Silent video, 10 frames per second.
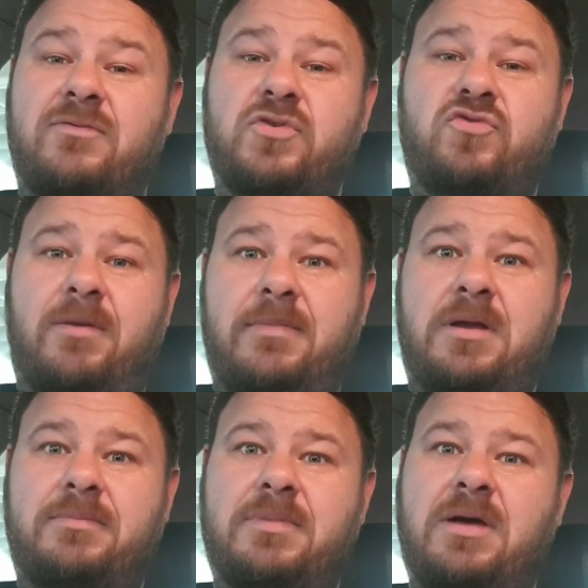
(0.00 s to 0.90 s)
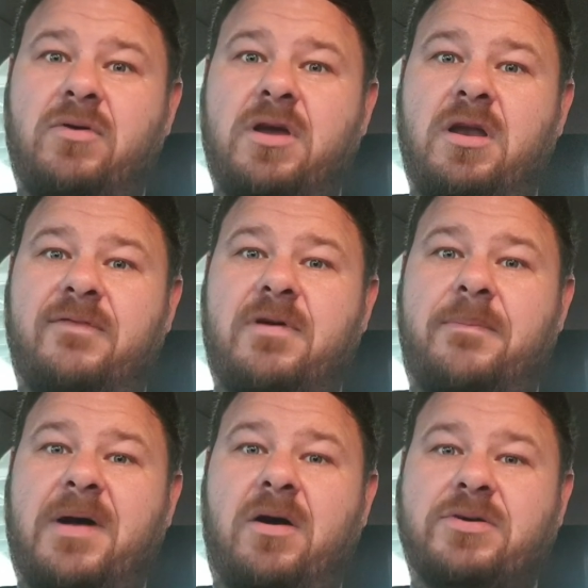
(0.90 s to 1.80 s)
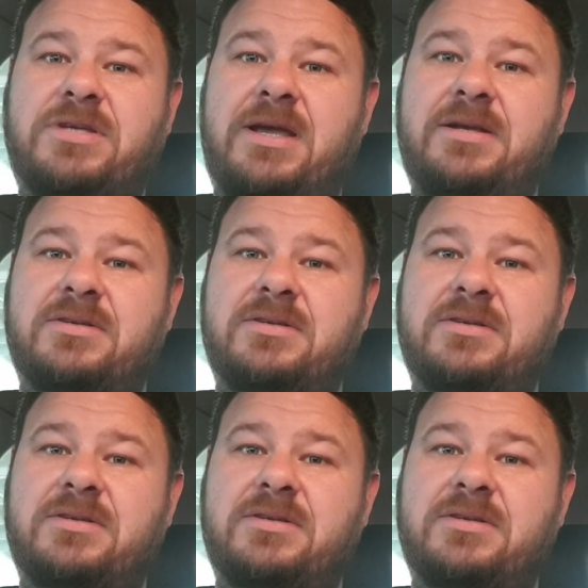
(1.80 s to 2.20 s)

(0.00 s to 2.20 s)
Just dropped my little girl off at a party.